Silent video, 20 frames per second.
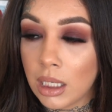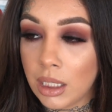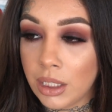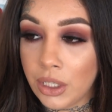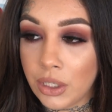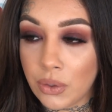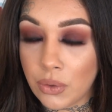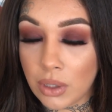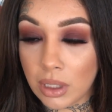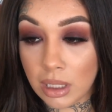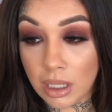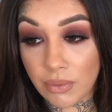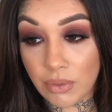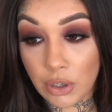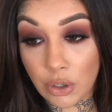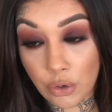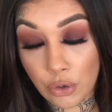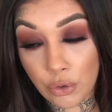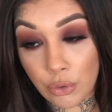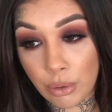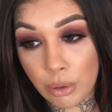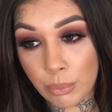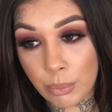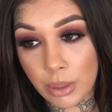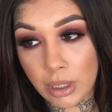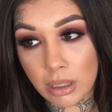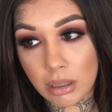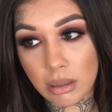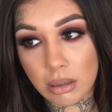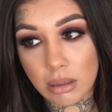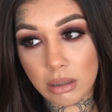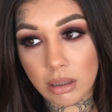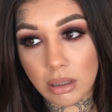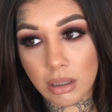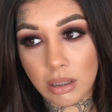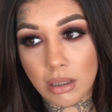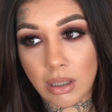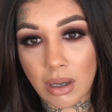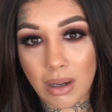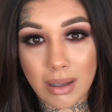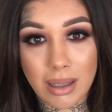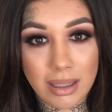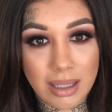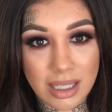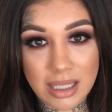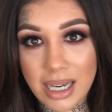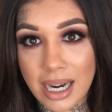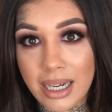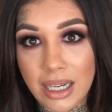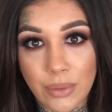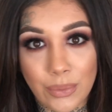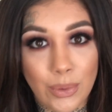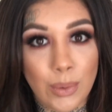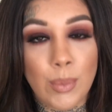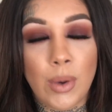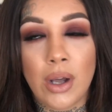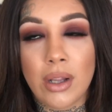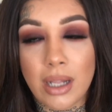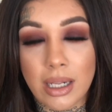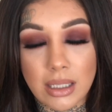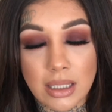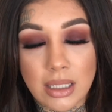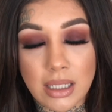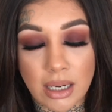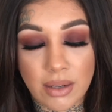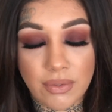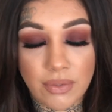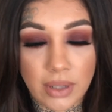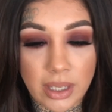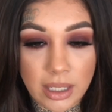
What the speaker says: the living room and all the dining room, all that stuff.